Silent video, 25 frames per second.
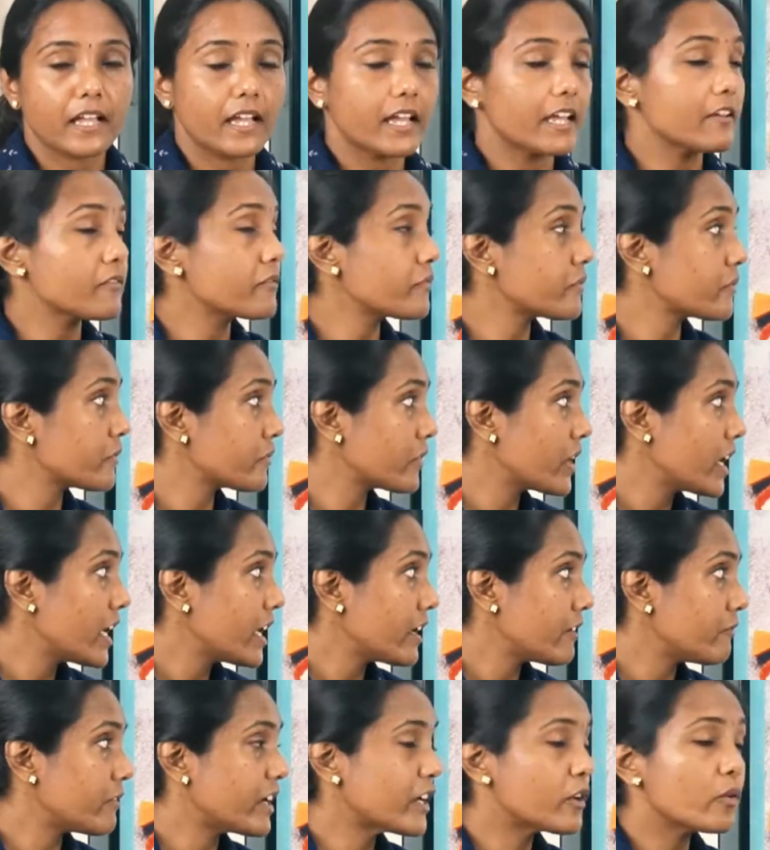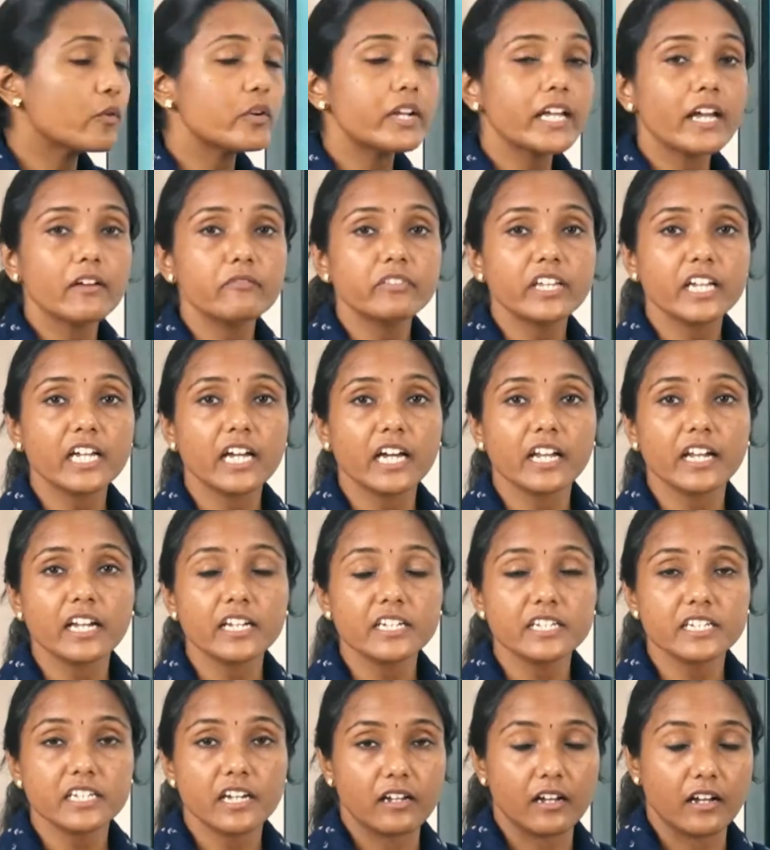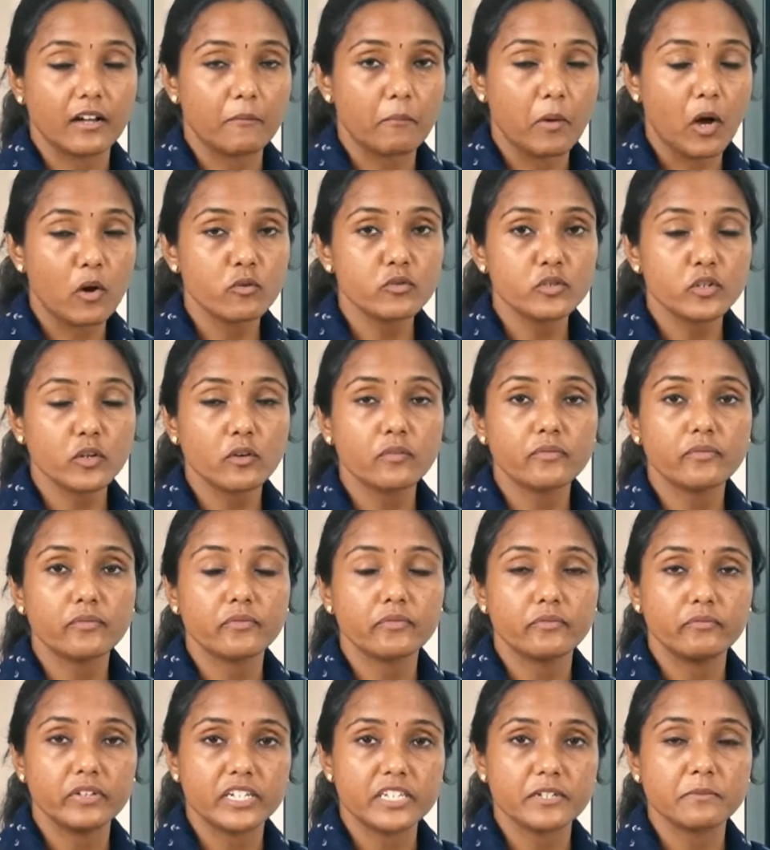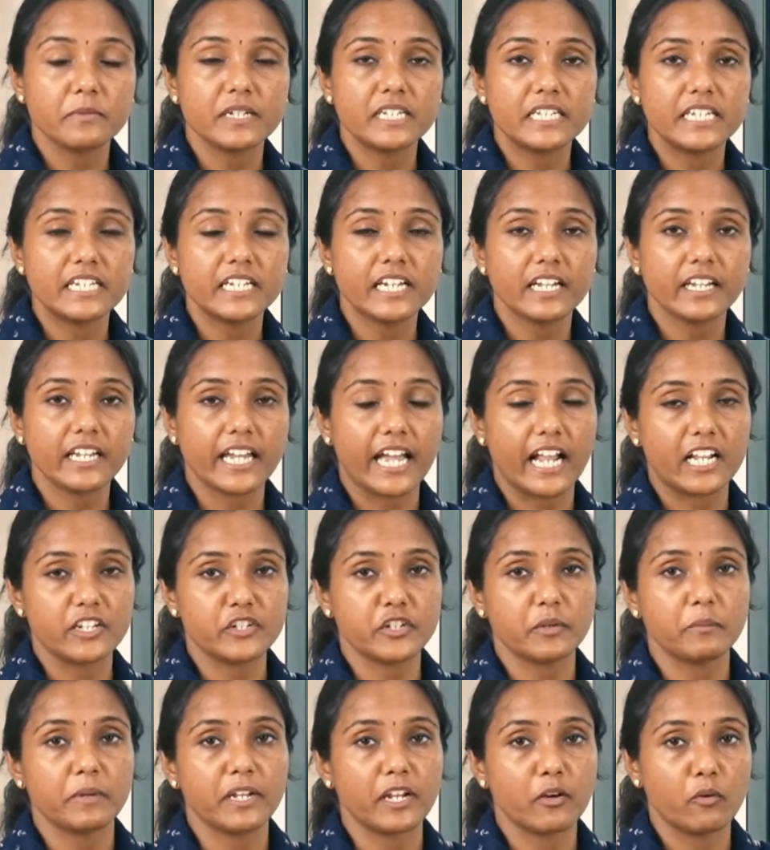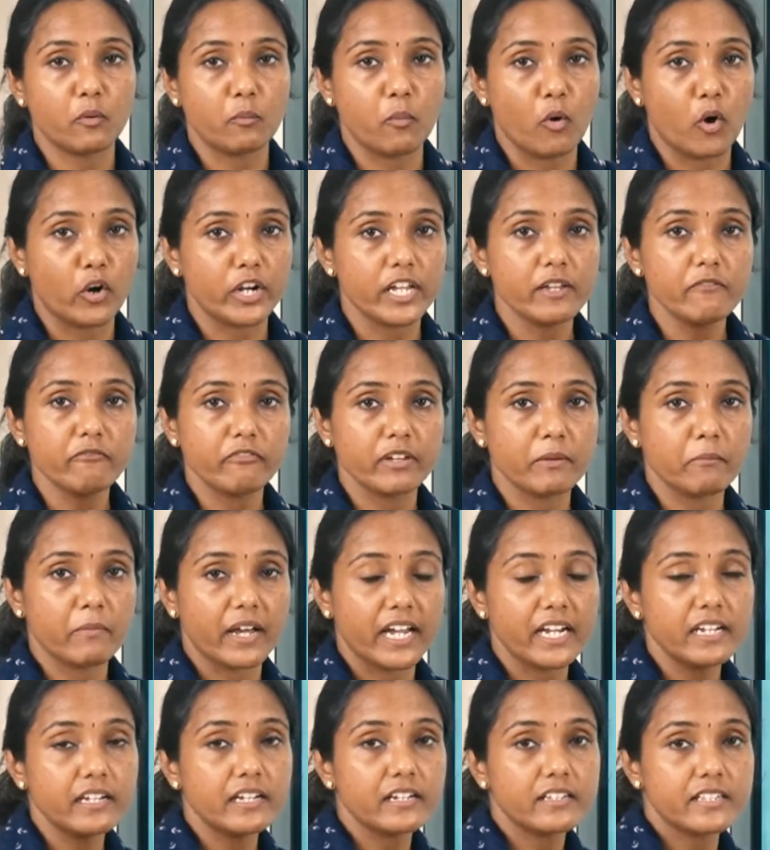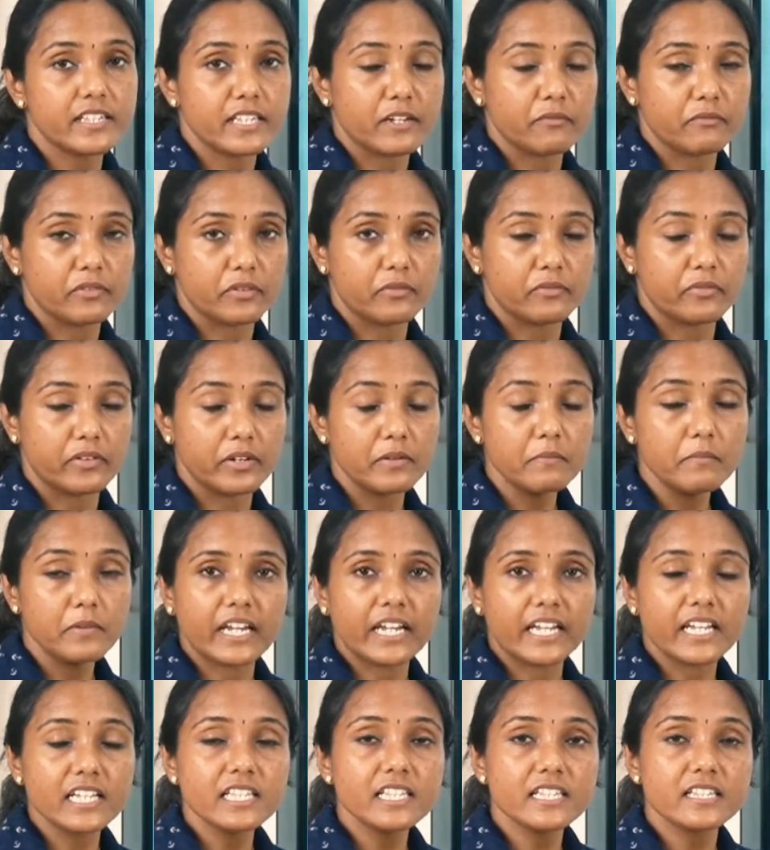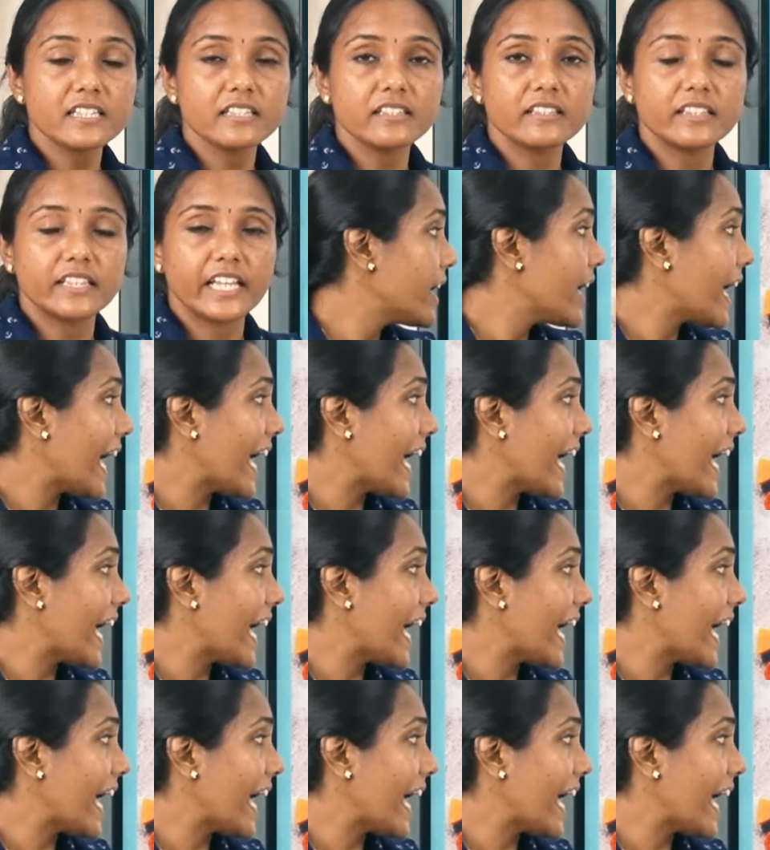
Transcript: If we don't have the correct amount of vitamin D and calcium in our body, we might suffer from rickets.